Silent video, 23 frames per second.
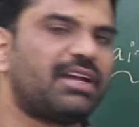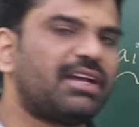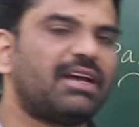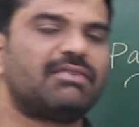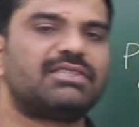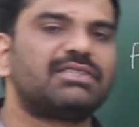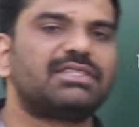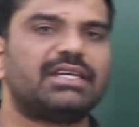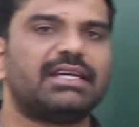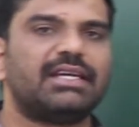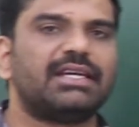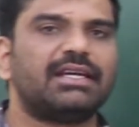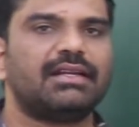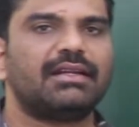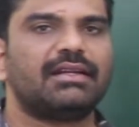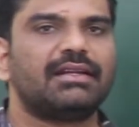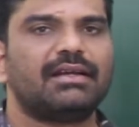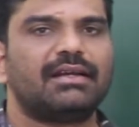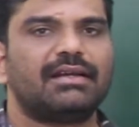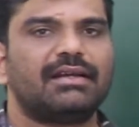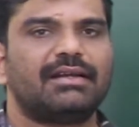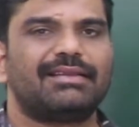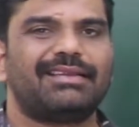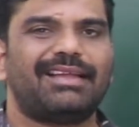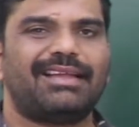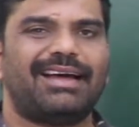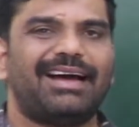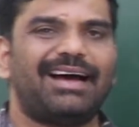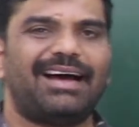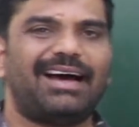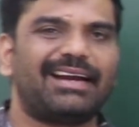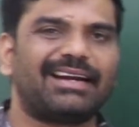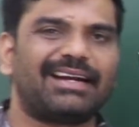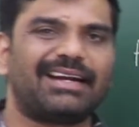have seen the
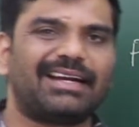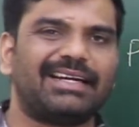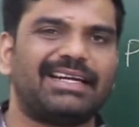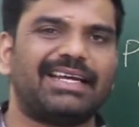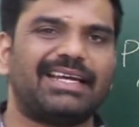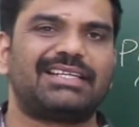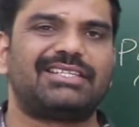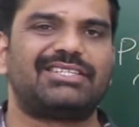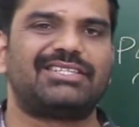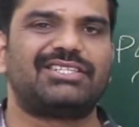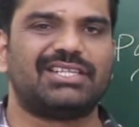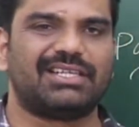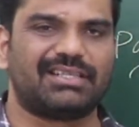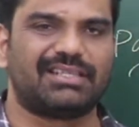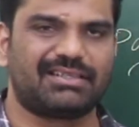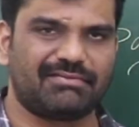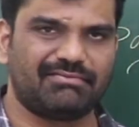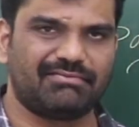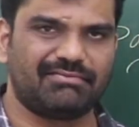architecture,